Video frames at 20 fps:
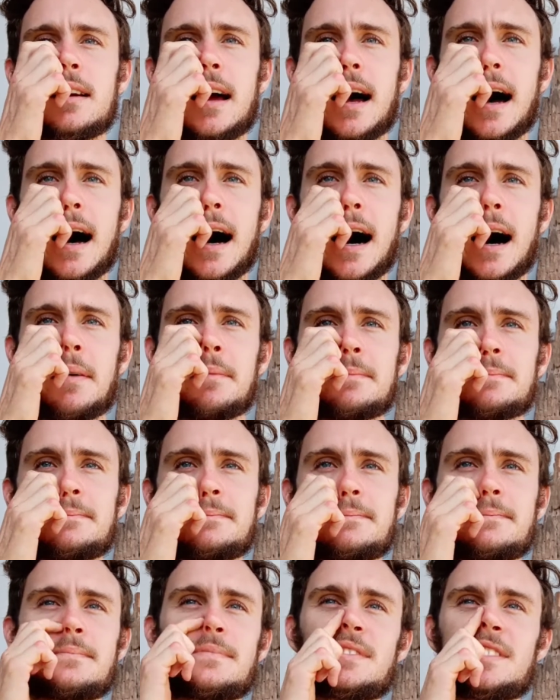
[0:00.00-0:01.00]
The
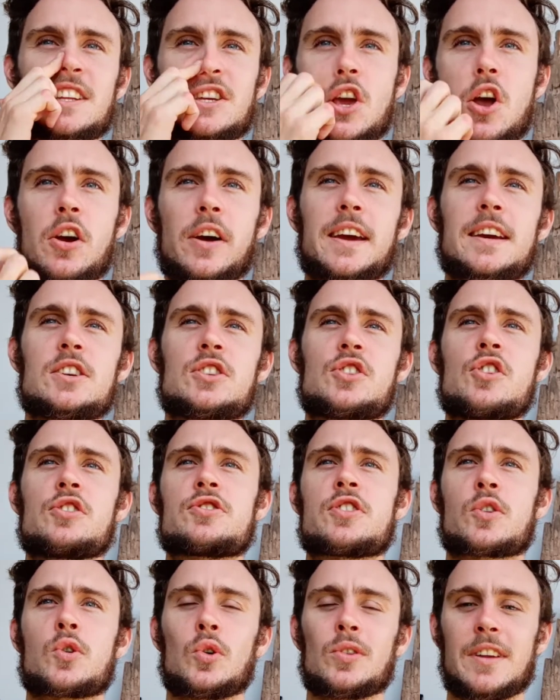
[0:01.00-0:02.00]
yogis used
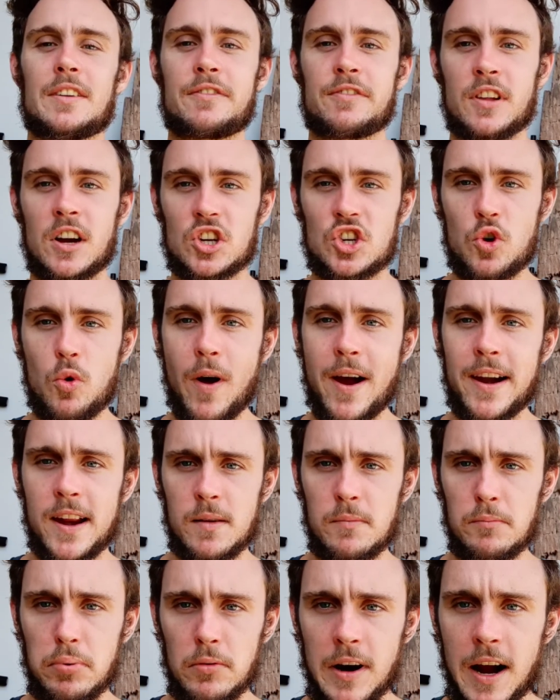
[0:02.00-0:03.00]
to call it
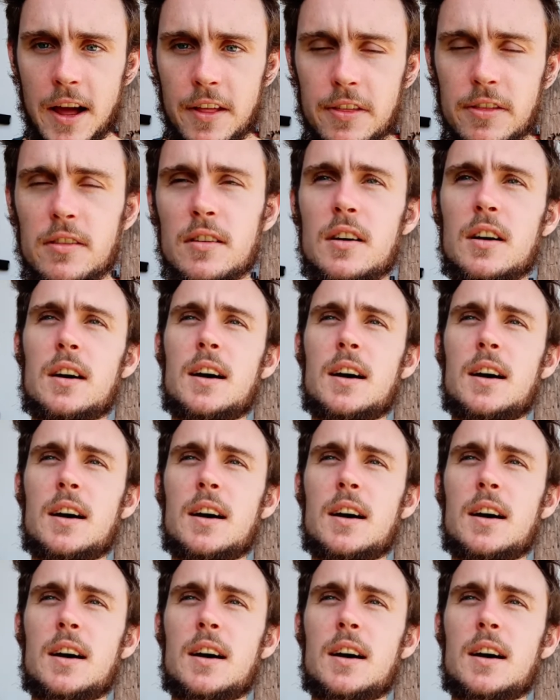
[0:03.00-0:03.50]
fluctuating breath.